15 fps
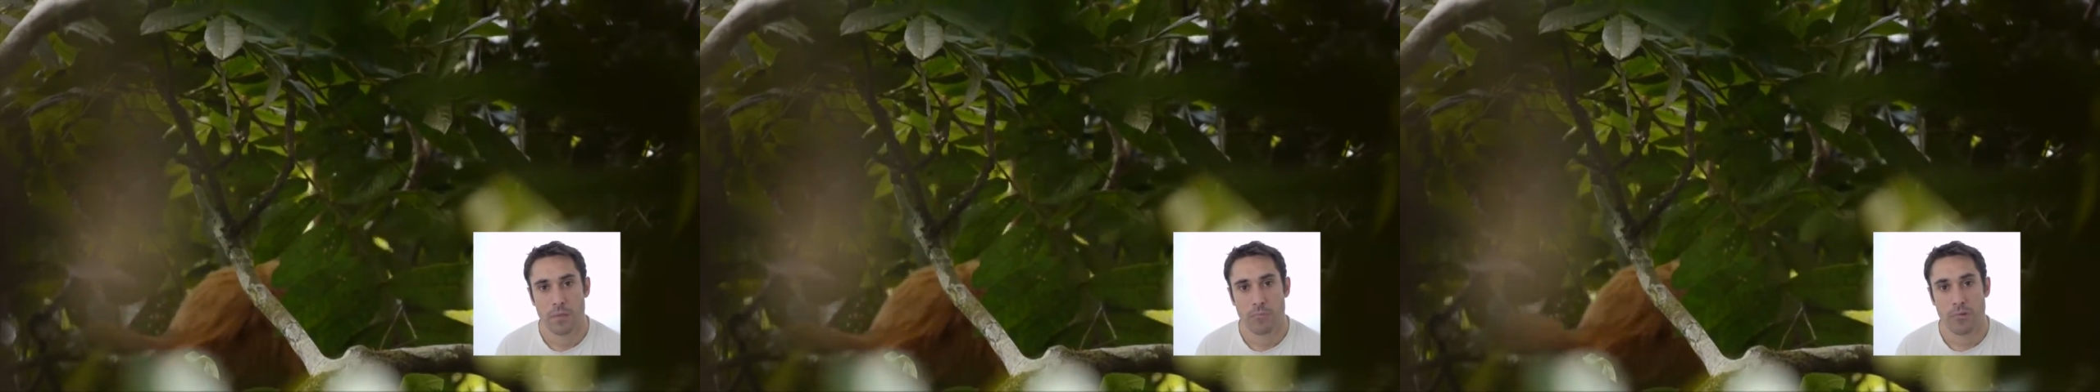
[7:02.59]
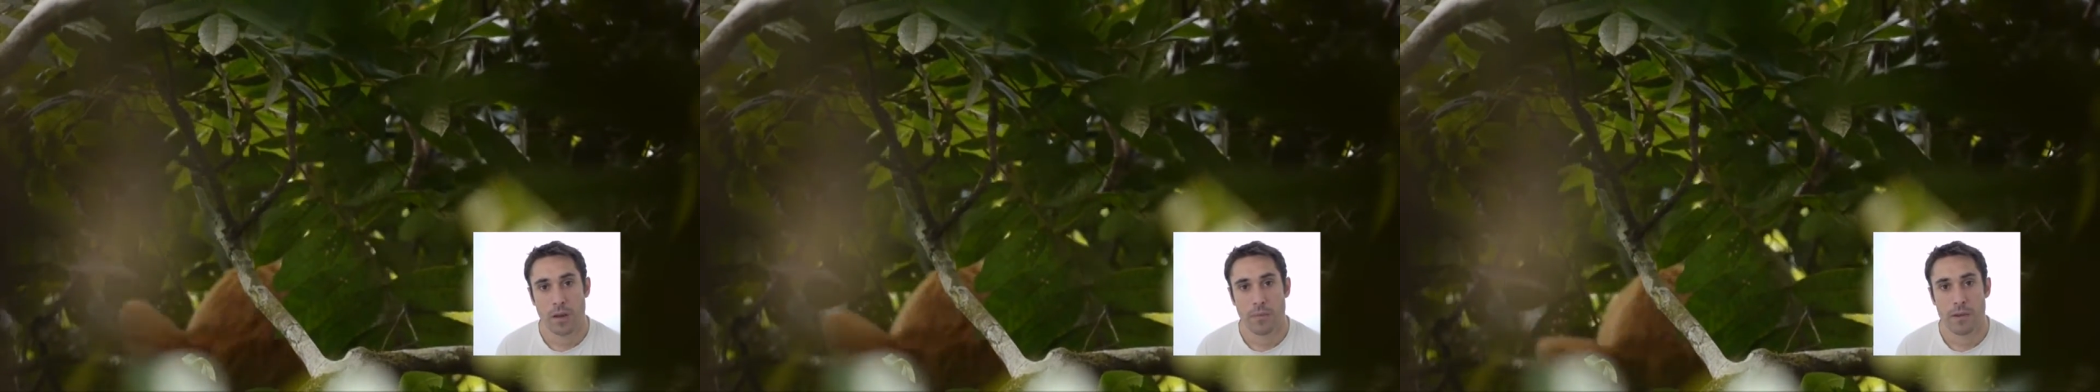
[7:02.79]

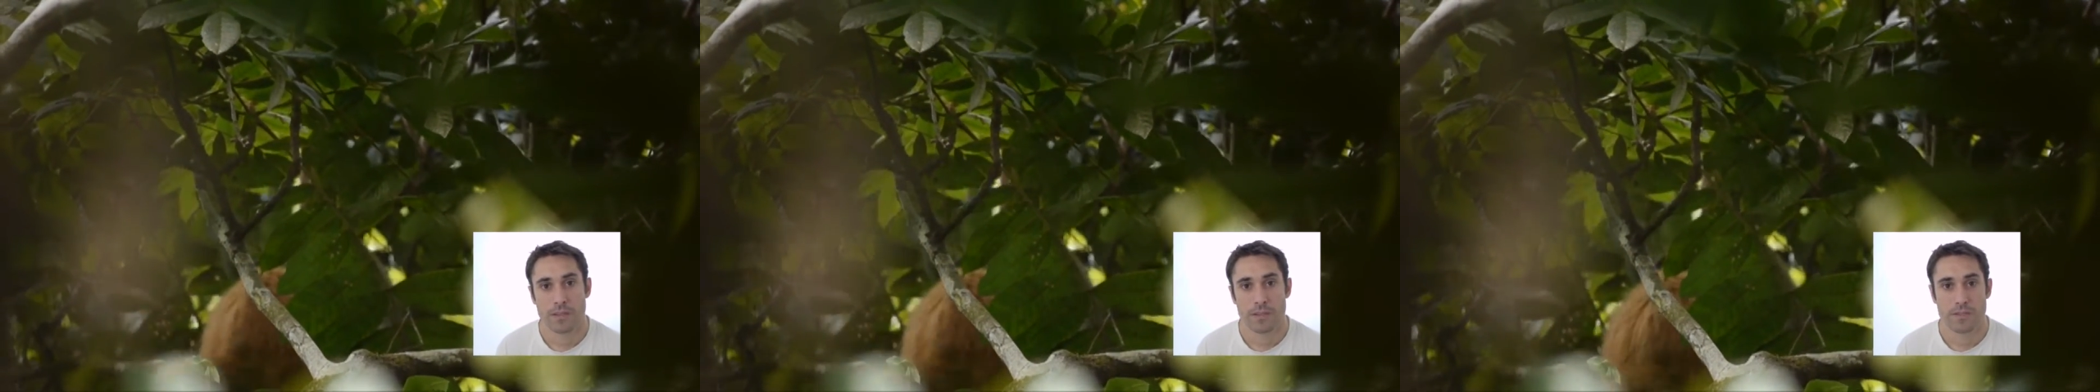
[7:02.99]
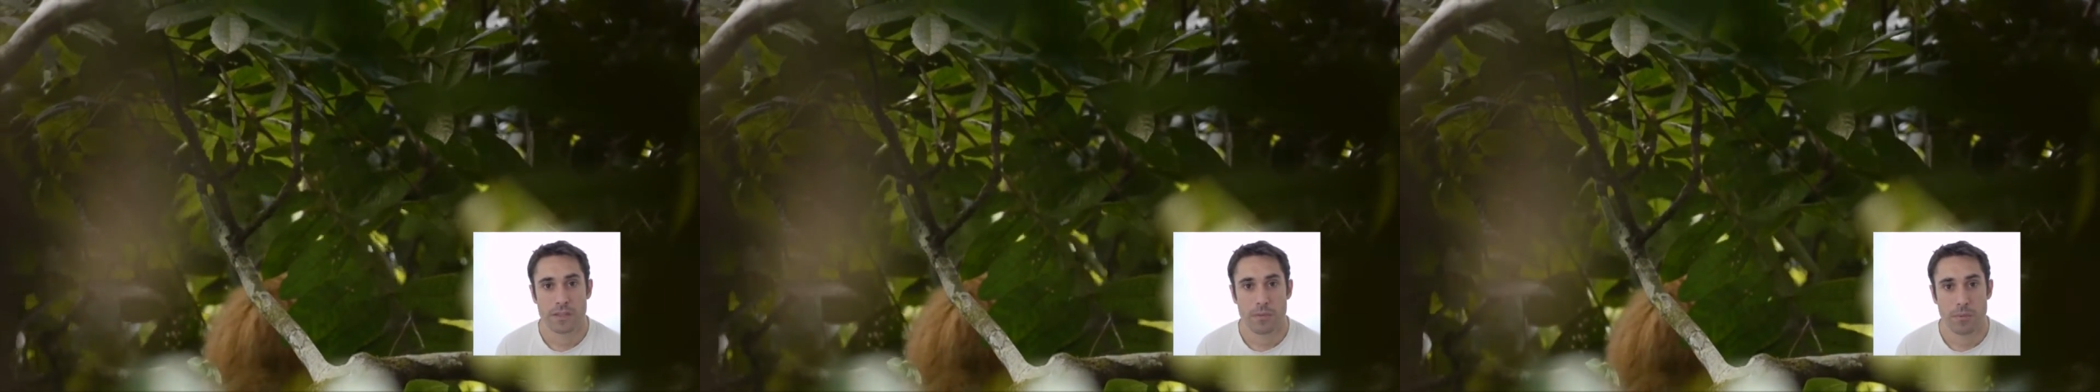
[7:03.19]

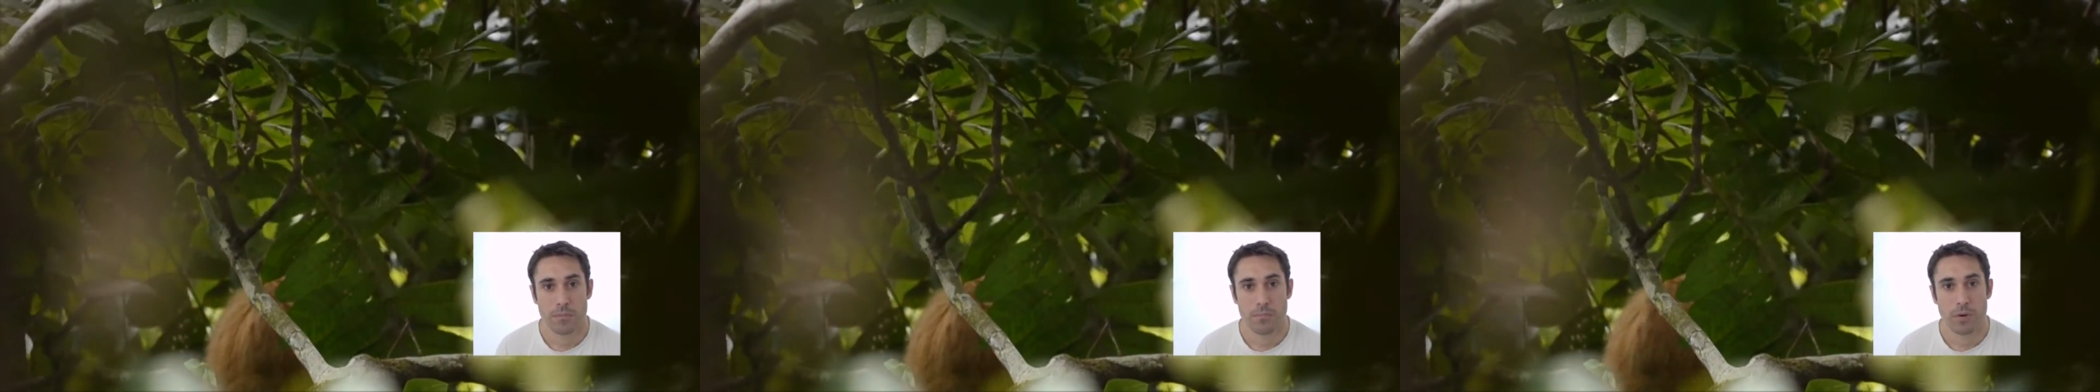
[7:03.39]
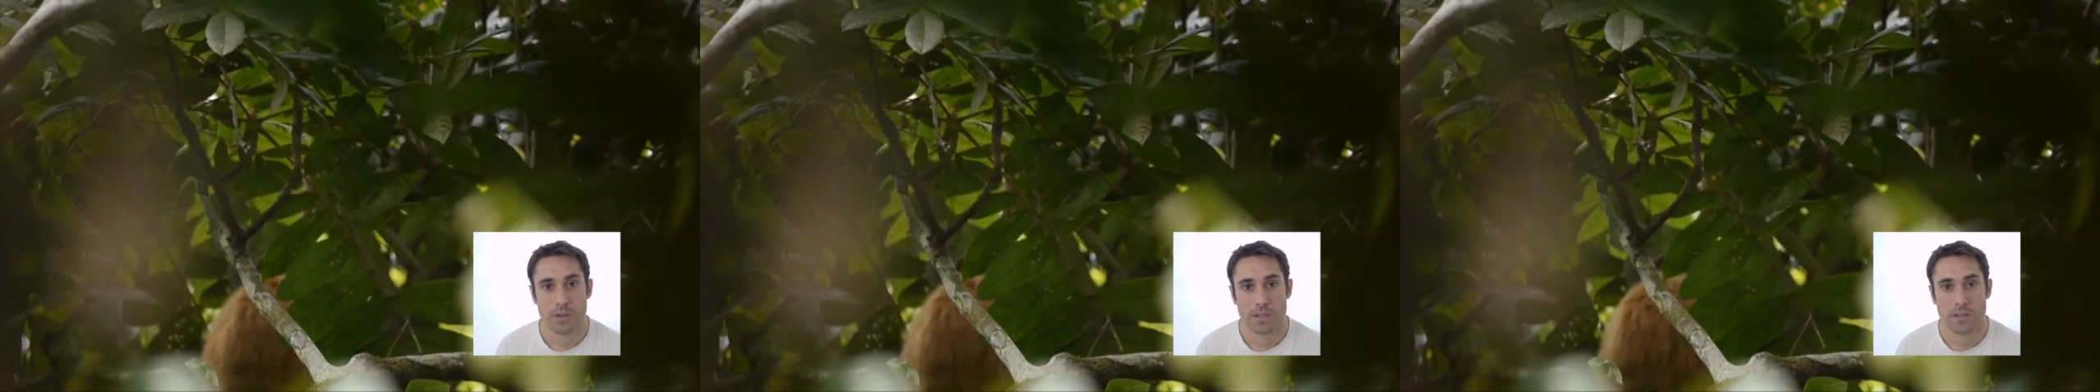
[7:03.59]
primates of
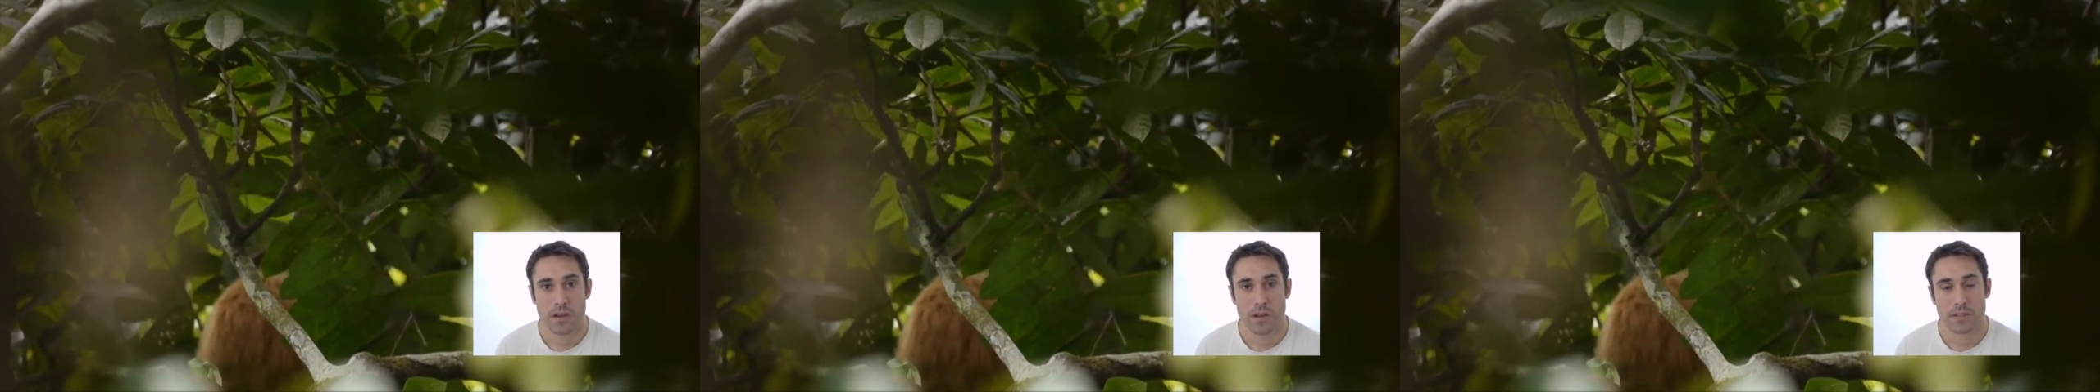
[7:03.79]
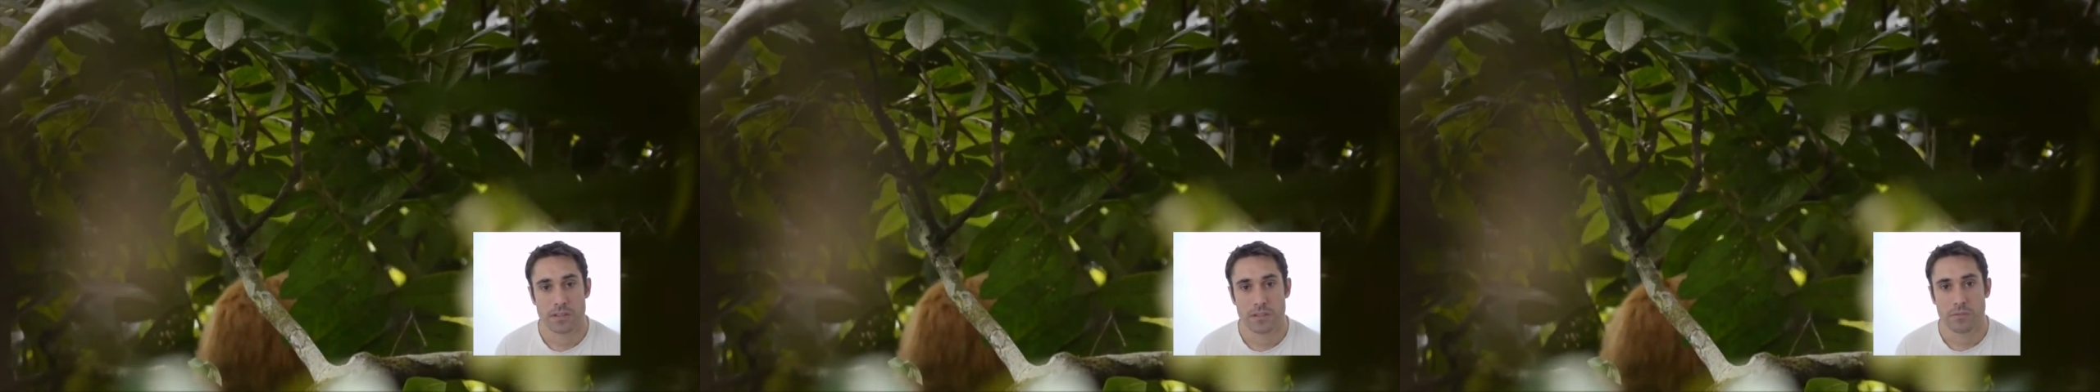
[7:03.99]
similar body
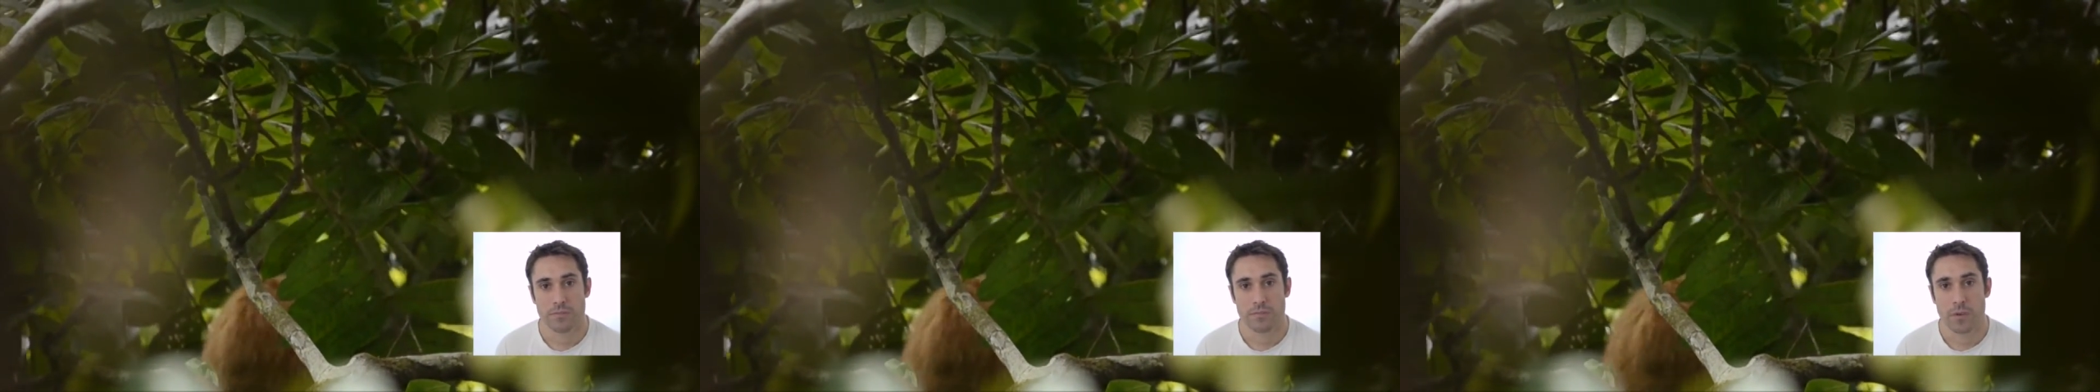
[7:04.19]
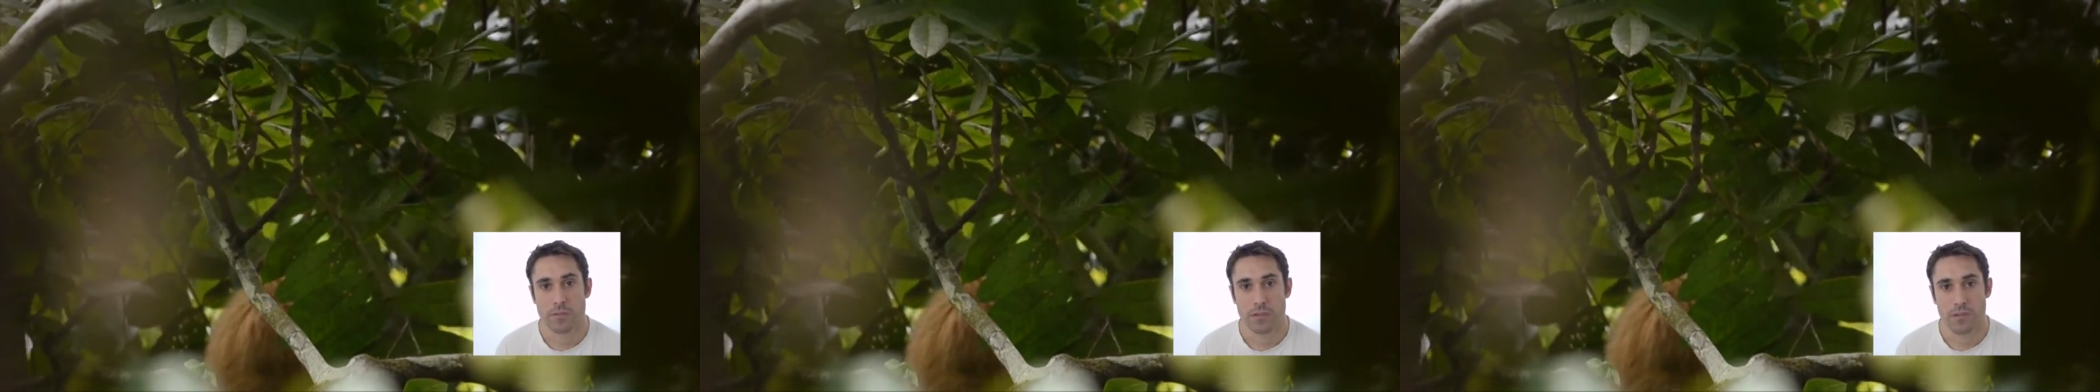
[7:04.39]

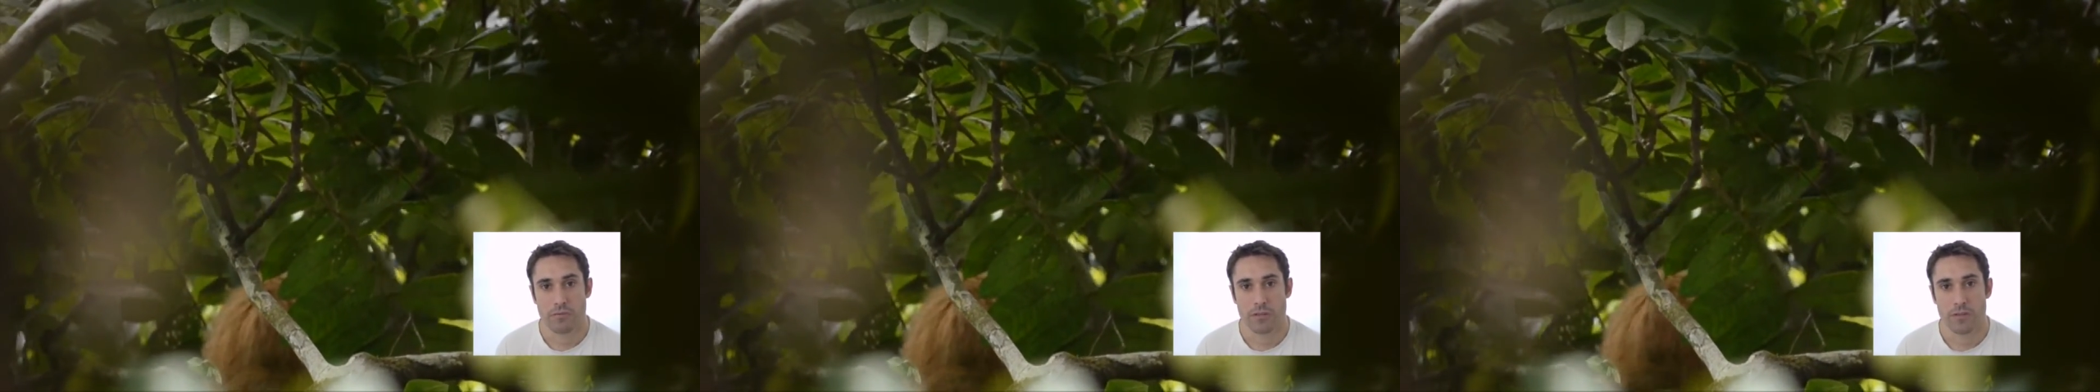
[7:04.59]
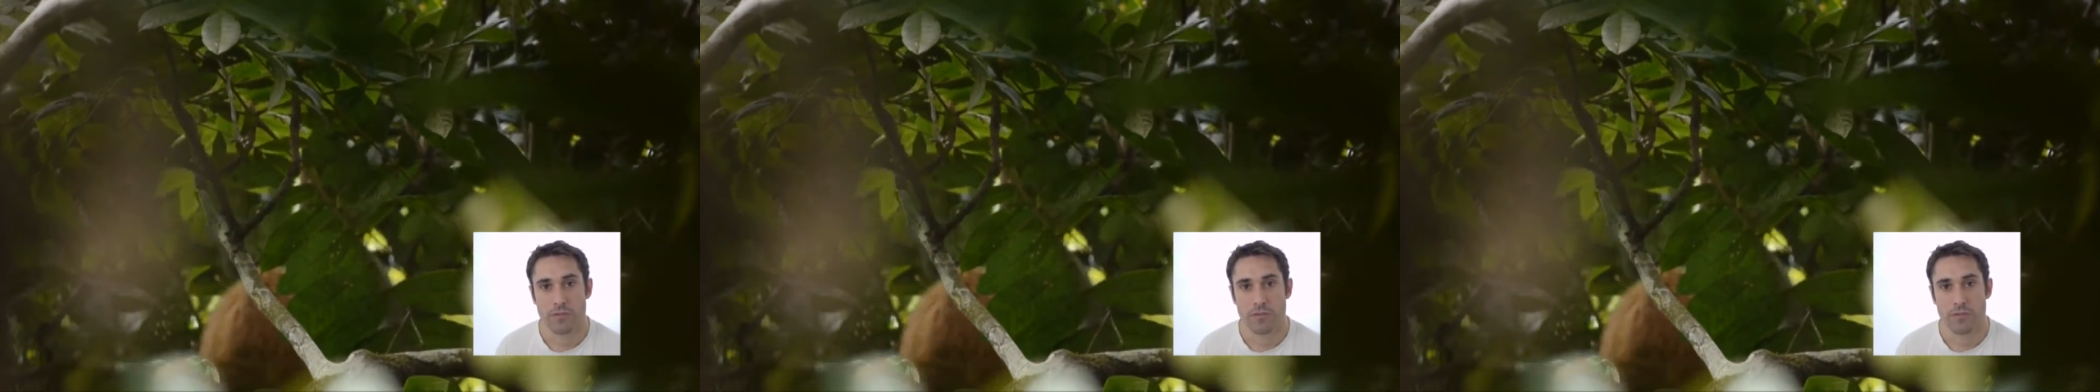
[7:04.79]
sizes moving through